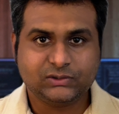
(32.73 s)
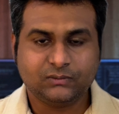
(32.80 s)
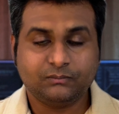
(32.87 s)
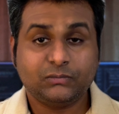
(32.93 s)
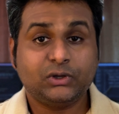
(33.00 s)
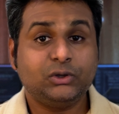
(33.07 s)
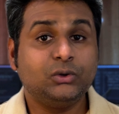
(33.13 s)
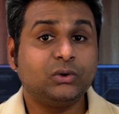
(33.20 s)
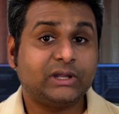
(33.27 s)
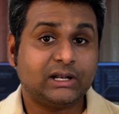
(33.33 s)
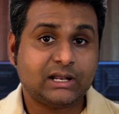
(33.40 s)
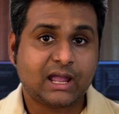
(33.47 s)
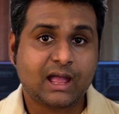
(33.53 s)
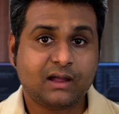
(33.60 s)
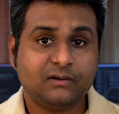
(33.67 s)
you. You can
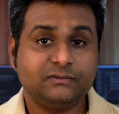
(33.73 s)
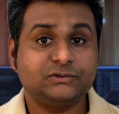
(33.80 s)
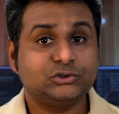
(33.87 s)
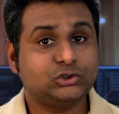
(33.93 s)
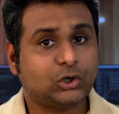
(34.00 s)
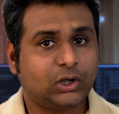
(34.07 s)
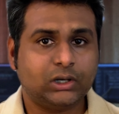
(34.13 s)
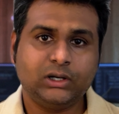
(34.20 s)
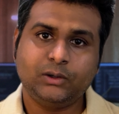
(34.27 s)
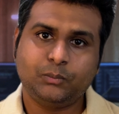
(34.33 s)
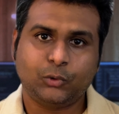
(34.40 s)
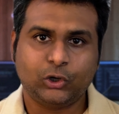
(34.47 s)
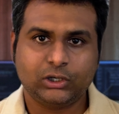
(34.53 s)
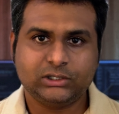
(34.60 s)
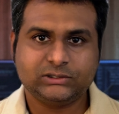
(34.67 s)
have solid
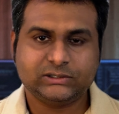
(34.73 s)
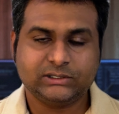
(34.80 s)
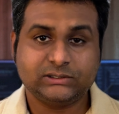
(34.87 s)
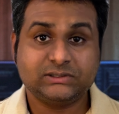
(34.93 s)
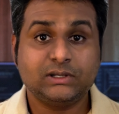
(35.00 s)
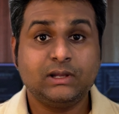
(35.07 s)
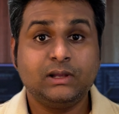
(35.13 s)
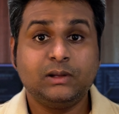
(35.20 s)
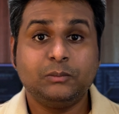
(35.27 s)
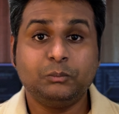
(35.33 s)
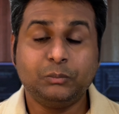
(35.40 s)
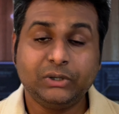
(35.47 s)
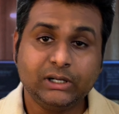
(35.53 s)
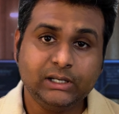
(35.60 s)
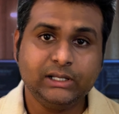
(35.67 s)
policies,
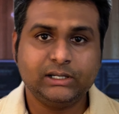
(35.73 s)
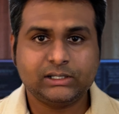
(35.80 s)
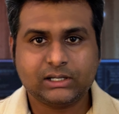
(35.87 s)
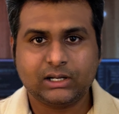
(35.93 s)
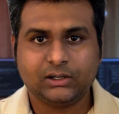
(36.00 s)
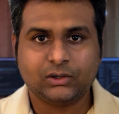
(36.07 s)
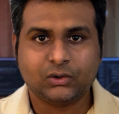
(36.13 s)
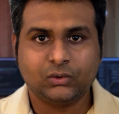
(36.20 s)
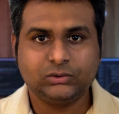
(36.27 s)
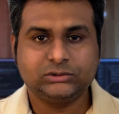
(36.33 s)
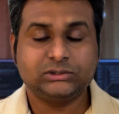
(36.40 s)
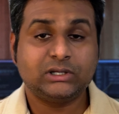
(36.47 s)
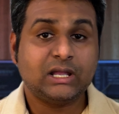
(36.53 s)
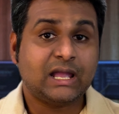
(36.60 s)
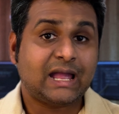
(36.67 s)
brilliant
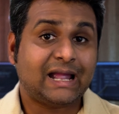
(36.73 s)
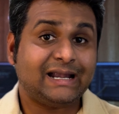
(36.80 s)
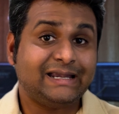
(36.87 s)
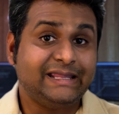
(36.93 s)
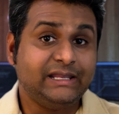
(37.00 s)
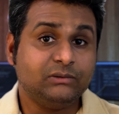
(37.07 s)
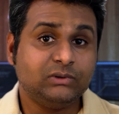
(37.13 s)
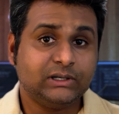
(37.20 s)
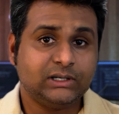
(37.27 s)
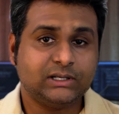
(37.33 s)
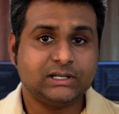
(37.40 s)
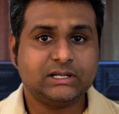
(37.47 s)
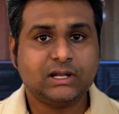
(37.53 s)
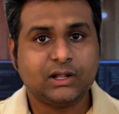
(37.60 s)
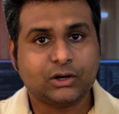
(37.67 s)
controls, and even
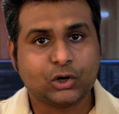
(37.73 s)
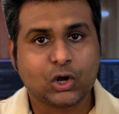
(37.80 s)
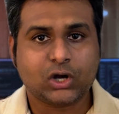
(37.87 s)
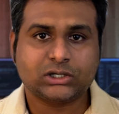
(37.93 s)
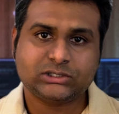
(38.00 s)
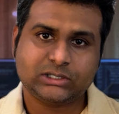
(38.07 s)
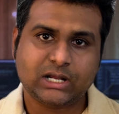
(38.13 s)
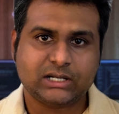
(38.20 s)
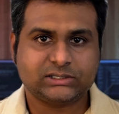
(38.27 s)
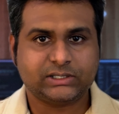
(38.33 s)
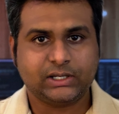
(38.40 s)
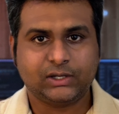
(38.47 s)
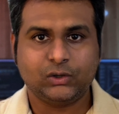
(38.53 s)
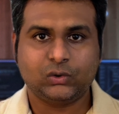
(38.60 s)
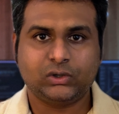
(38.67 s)
a rockstar
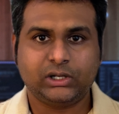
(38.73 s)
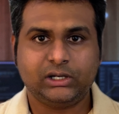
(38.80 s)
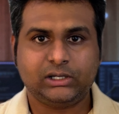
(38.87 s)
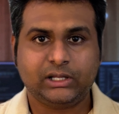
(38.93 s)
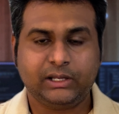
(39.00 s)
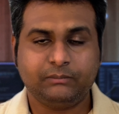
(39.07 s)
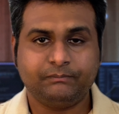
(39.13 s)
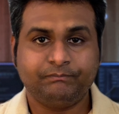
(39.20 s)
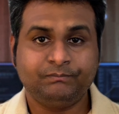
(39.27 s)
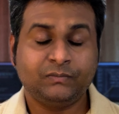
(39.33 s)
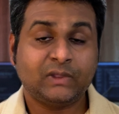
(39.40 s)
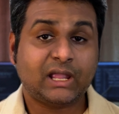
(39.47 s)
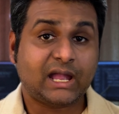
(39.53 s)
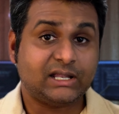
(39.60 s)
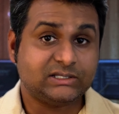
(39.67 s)
security team,
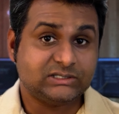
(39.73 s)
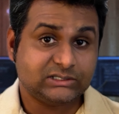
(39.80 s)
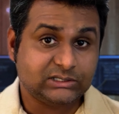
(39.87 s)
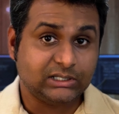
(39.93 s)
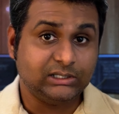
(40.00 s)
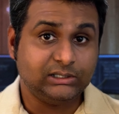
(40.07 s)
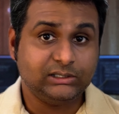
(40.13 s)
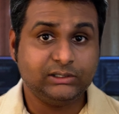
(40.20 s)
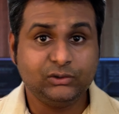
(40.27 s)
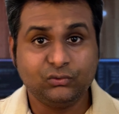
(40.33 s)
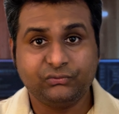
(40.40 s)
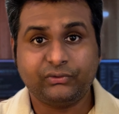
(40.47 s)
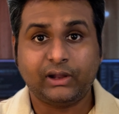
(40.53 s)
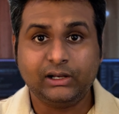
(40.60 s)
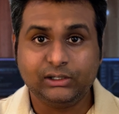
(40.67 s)
and still you
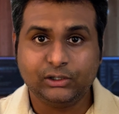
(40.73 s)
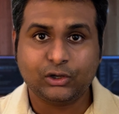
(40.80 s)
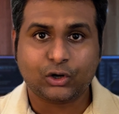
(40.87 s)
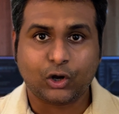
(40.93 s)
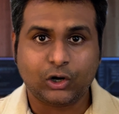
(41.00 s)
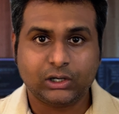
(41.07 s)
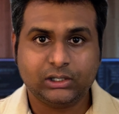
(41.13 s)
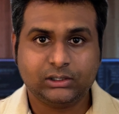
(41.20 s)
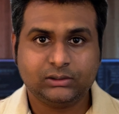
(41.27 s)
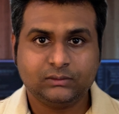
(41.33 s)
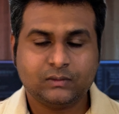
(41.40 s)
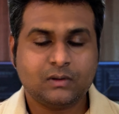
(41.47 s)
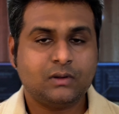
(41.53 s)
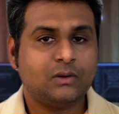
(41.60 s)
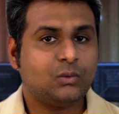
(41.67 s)
failed your audit.
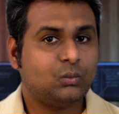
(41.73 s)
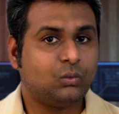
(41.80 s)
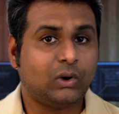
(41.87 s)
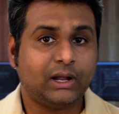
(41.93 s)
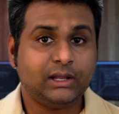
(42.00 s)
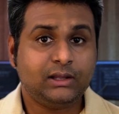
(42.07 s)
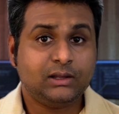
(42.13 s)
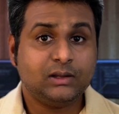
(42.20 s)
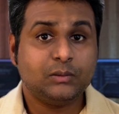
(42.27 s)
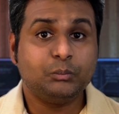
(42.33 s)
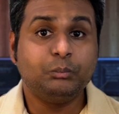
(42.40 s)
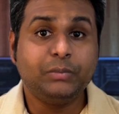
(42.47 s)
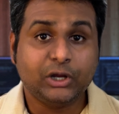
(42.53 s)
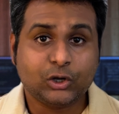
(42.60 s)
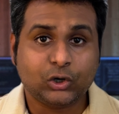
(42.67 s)
Why?
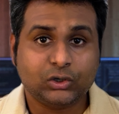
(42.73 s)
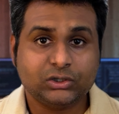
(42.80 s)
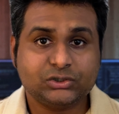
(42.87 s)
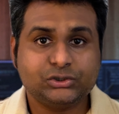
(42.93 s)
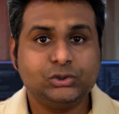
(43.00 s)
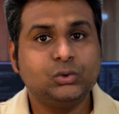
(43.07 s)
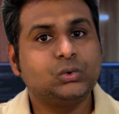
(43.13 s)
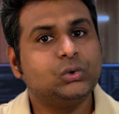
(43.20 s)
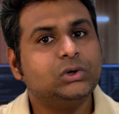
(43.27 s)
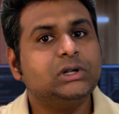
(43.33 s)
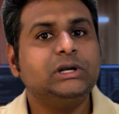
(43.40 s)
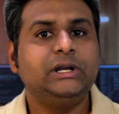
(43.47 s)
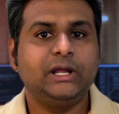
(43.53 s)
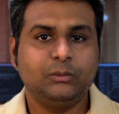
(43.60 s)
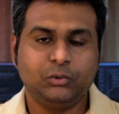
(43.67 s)
Because you
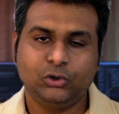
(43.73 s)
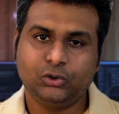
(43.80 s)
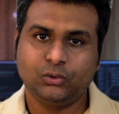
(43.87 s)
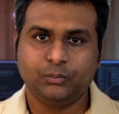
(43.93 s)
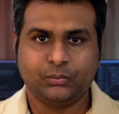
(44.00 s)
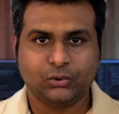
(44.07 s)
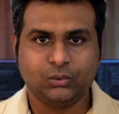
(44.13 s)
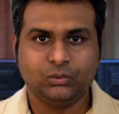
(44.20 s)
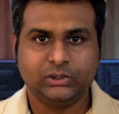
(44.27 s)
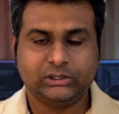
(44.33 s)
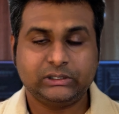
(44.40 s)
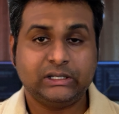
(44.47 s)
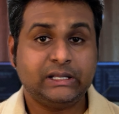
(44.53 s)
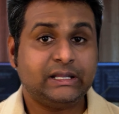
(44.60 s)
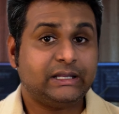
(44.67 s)
couldn't able to prove
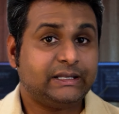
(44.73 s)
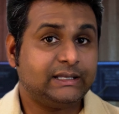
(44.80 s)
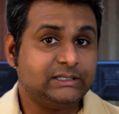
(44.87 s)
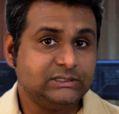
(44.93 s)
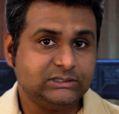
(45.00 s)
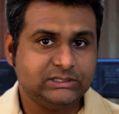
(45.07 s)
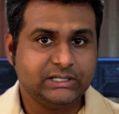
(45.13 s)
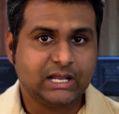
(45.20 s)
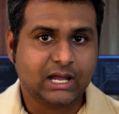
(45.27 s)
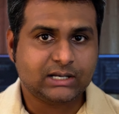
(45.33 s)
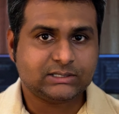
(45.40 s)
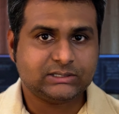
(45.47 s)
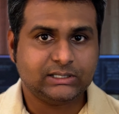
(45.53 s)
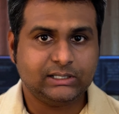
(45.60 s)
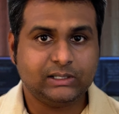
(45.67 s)
it. In
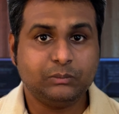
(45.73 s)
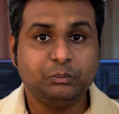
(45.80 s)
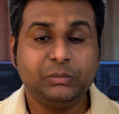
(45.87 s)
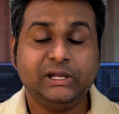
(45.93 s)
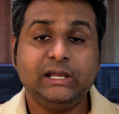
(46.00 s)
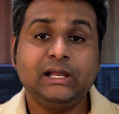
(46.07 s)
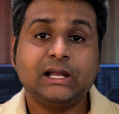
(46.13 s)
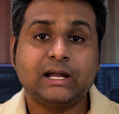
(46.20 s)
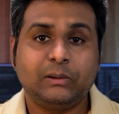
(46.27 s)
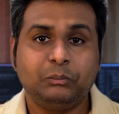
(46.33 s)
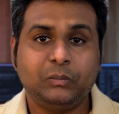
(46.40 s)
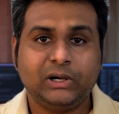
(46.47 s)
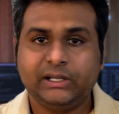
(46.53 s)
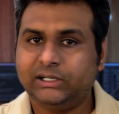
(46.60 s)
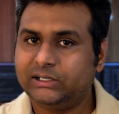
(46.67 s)
GRC, being
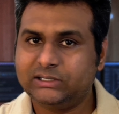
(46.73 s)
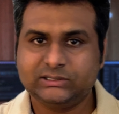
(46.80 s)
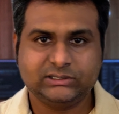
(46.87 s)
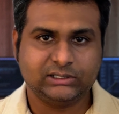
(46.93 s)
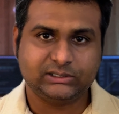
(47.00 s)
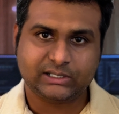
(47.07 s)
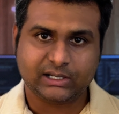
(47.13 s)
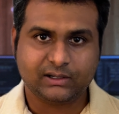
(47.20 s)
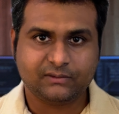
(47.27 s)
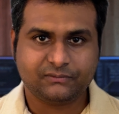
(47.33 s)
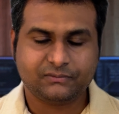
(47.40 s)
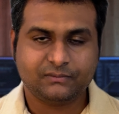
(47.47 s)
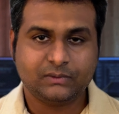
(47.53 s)
compliant isn't enough.